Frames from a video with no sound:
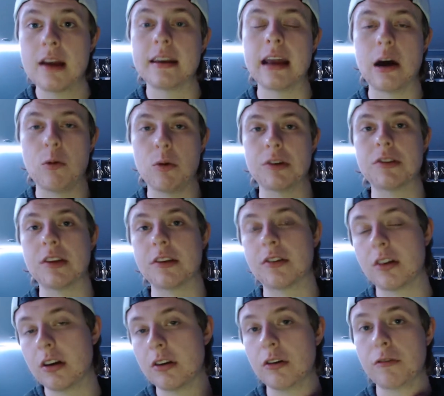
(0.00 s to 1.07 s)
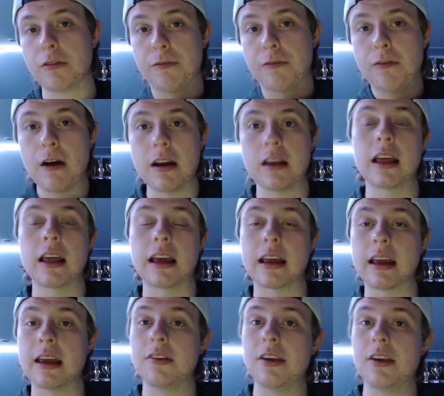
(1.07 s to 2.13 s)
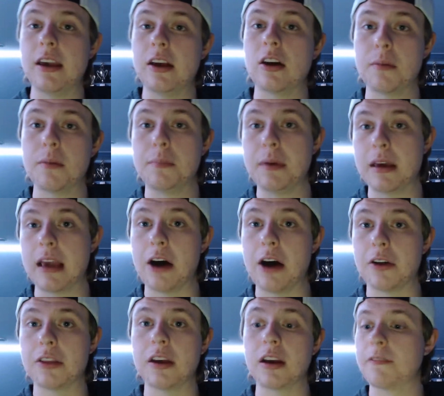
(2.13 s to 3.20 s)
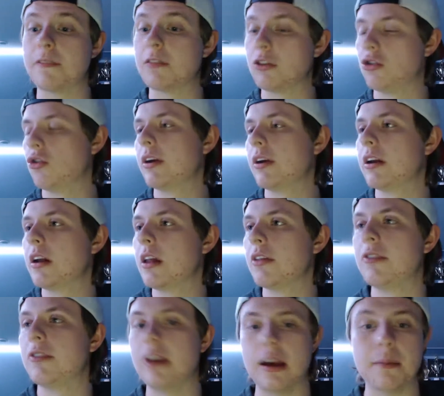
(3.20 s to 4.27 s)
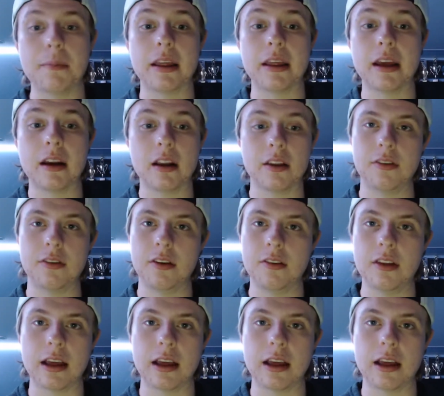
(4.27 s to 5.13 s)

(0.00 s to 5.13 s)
Now, what's this going to do for Freddie? Like, is he going to be healthy enough to join another team by the end of the season?